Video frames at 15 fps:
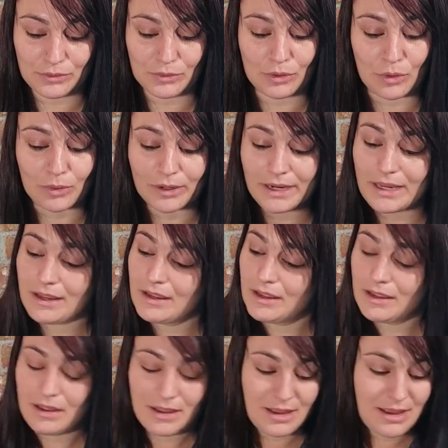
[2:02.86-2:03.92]
Glory.
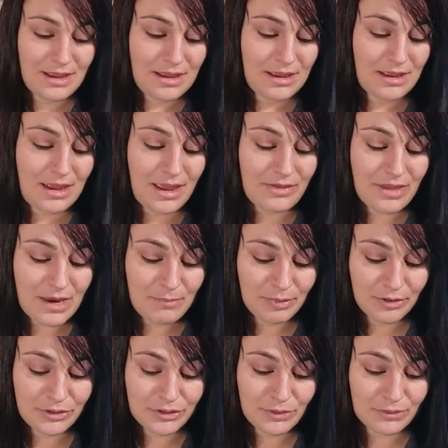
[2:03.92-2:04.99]
And then
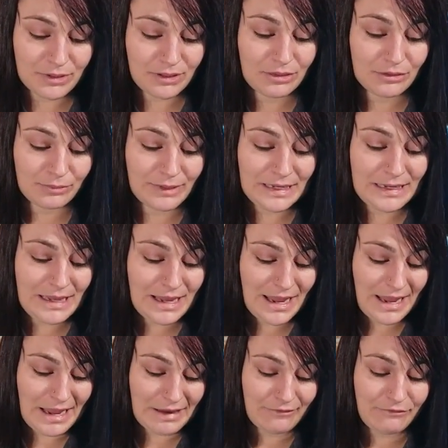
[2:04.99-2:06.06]
Persona 3
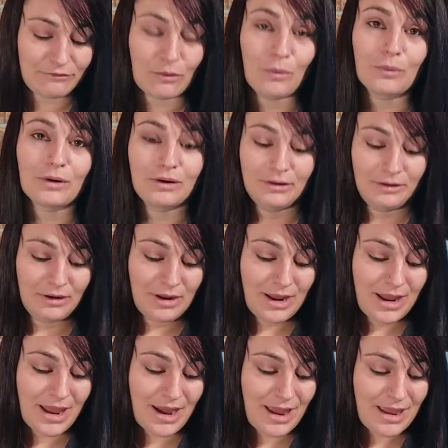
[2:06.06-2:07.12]
and 4.
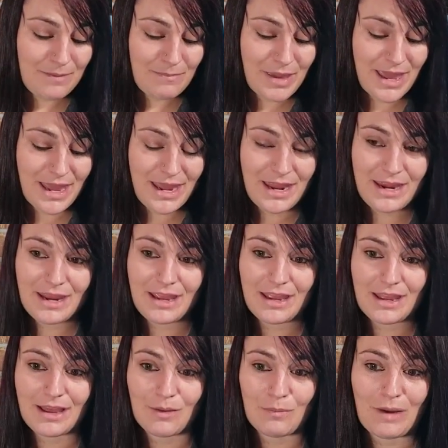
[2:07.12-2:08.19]
And I paid
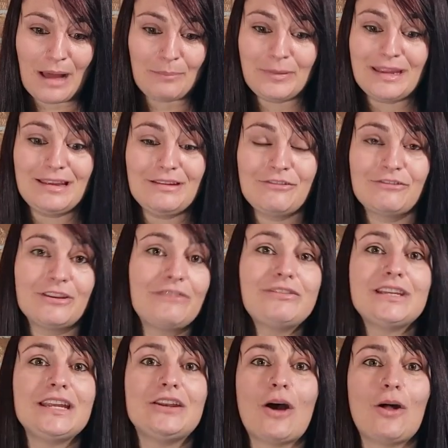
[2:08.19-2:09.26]
a whopping
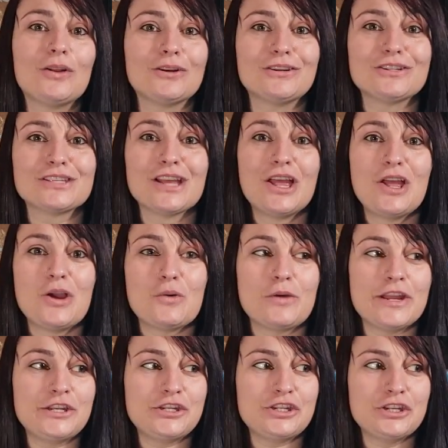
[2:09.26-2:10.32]
$50,
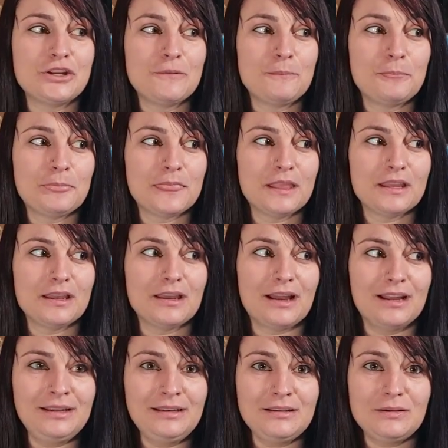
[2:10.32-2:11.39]
which
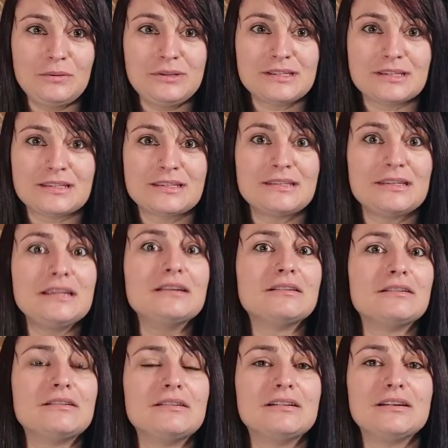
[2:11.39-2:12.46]
kinda was a
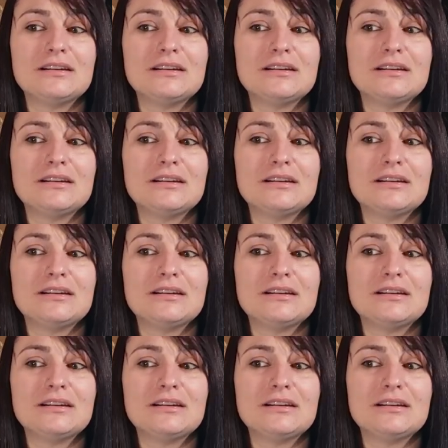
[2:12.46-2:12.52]
steal.